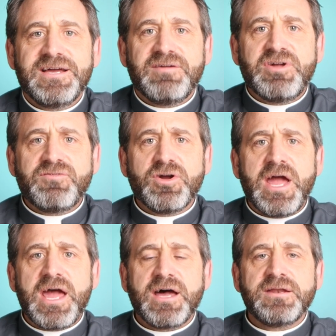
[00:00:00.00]
Have you ever
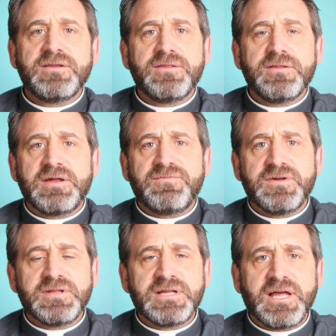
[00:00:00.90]
had that
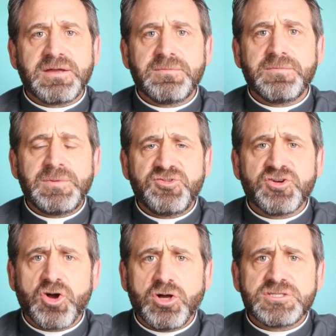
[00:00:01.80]
feeling like maybe you
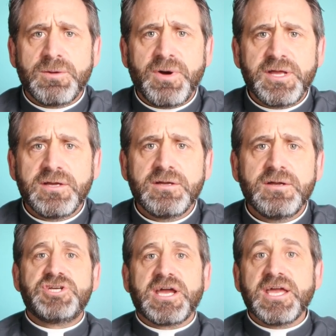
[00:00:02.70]
should call somebody,
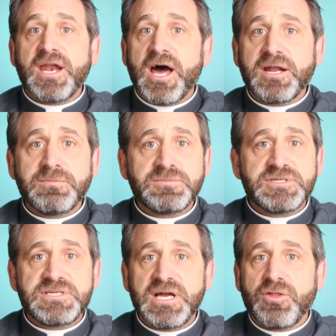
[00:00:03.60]
check in on them
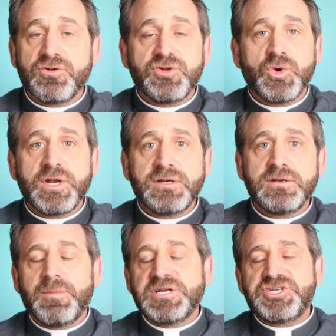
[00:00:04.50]
to see how they're doing?
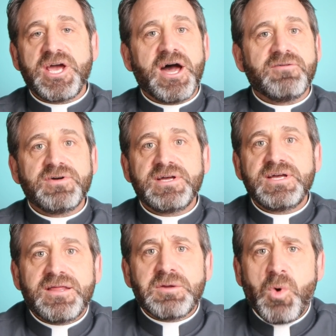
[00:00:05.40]
I bet you have.
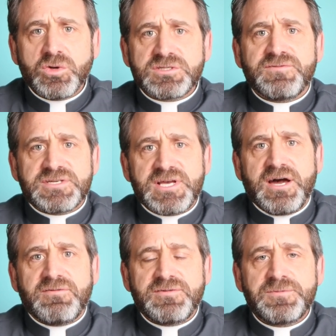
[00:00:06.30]
I think most of us
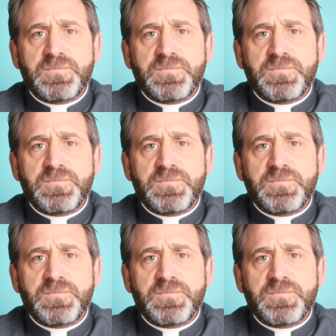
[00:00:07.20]
have.